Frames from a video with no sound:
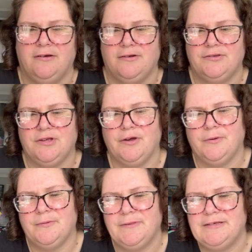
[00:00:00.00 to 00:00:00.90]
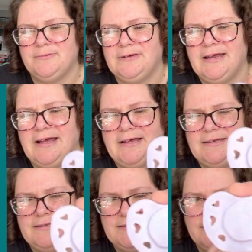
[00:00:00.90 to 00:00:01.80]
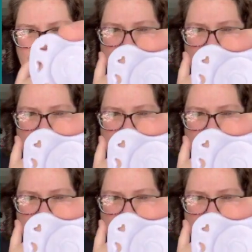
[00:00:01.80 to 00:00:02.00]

So this one has